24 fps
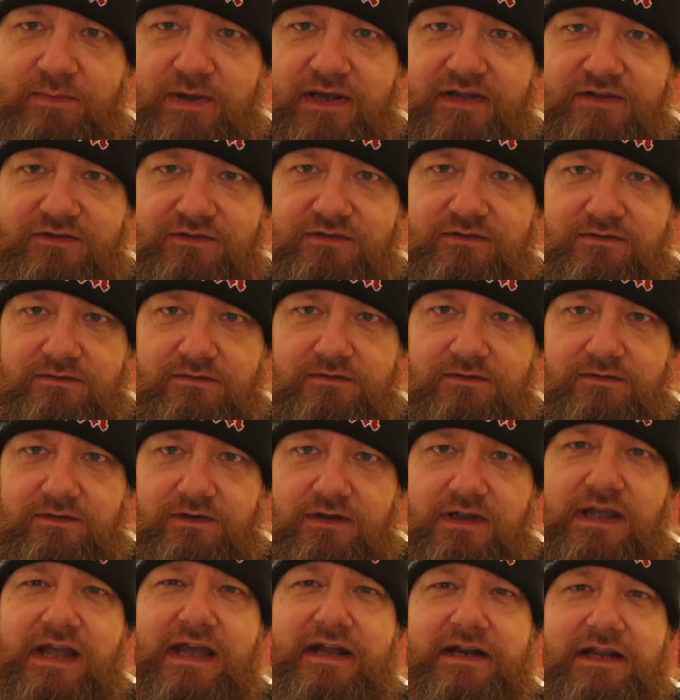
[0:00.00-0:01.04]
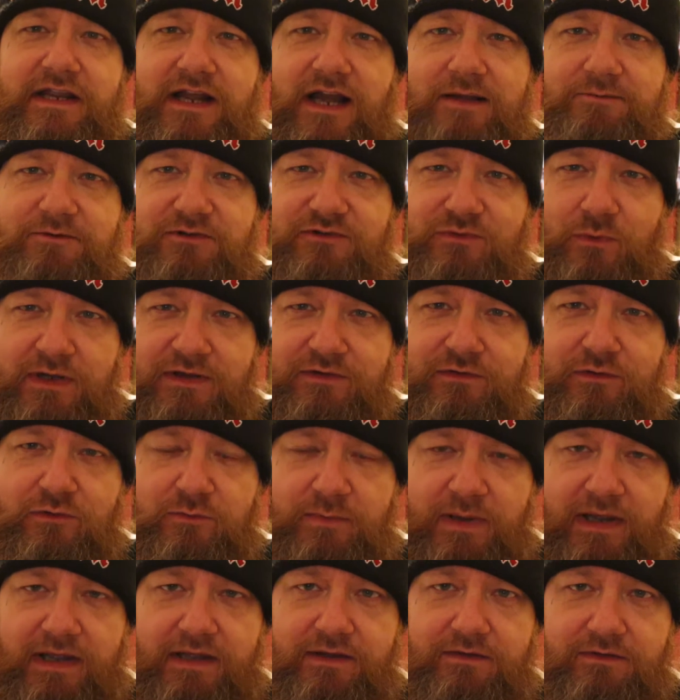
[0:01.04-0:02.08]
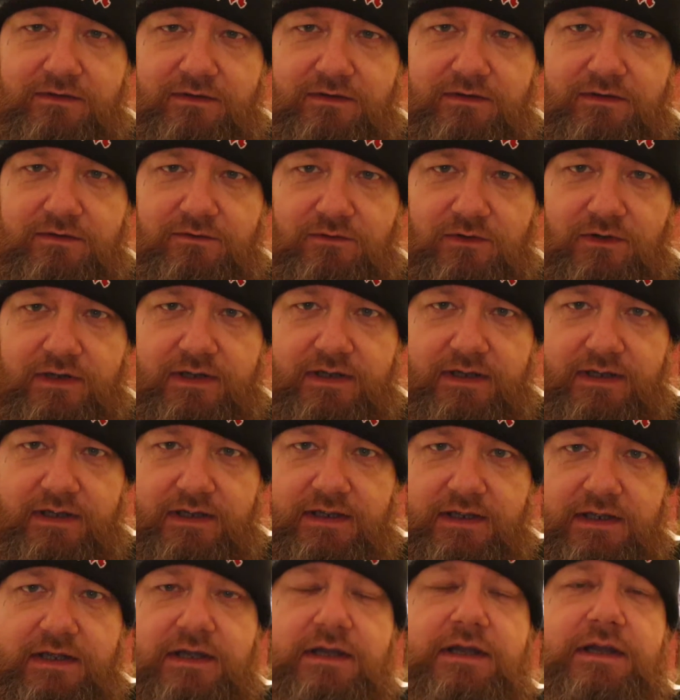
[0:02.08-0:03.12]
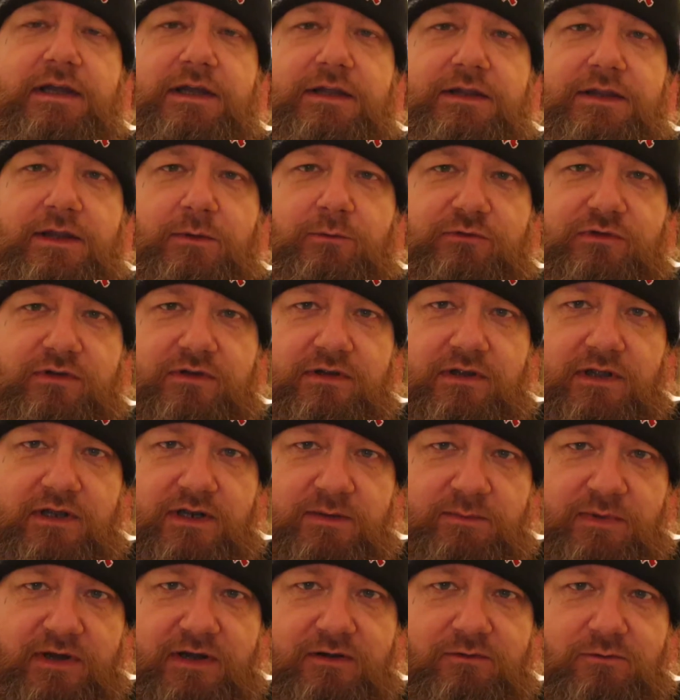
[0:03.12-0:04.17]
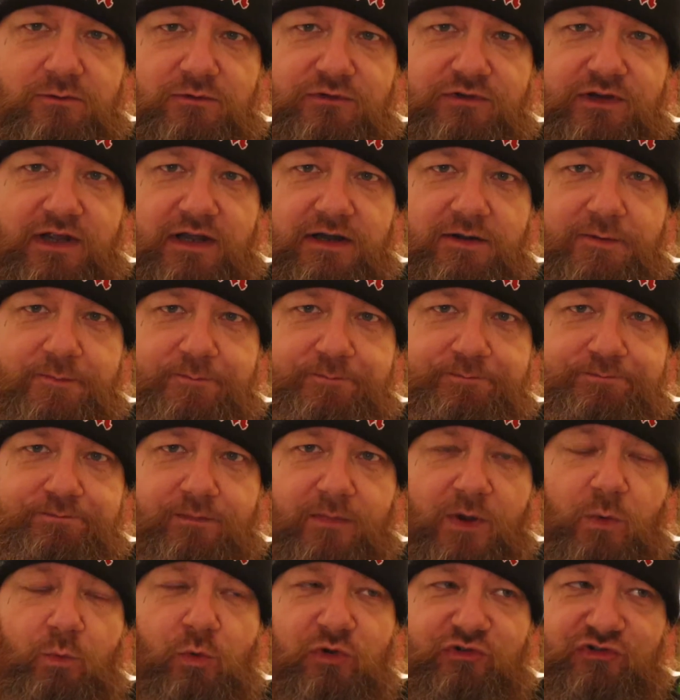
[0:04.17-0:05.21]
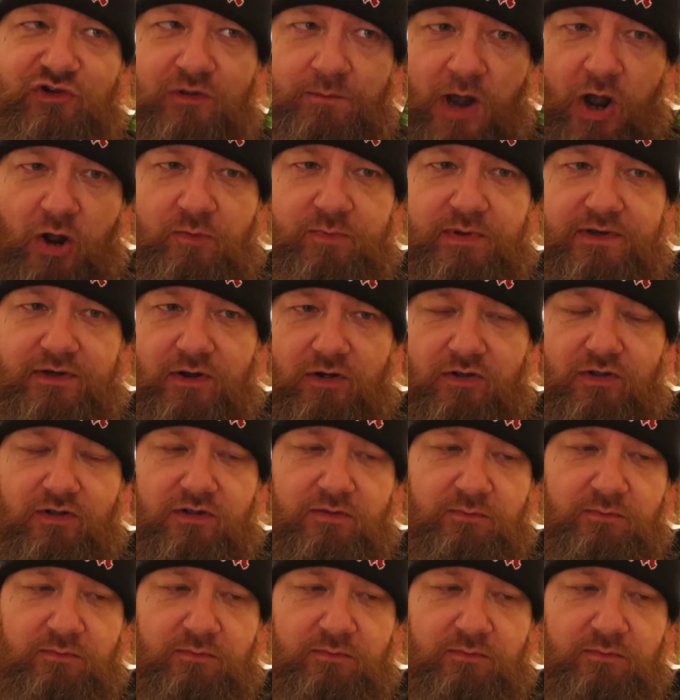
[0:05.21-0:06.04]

beers, and it came to £22, right? There was an Imperial Stout, which I'm hoping I can